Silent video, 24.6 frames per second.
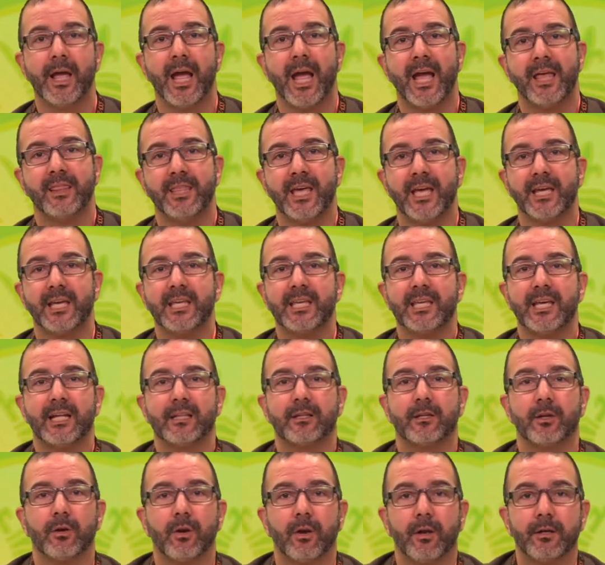and they can
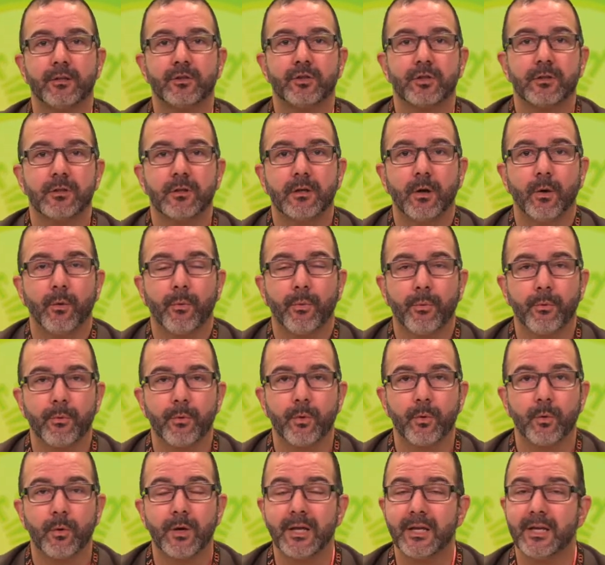get their lunch and go
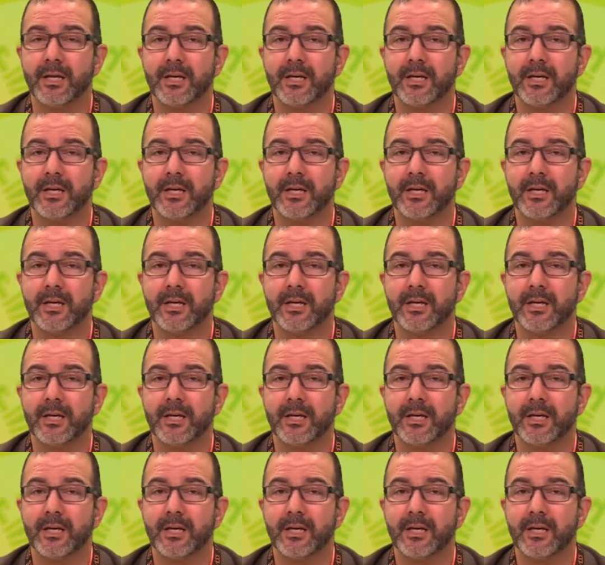through.